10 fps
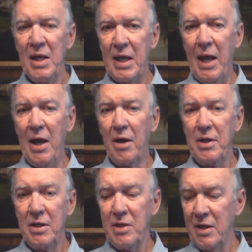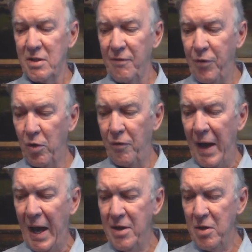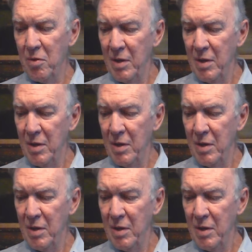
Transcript: count is, is the full value.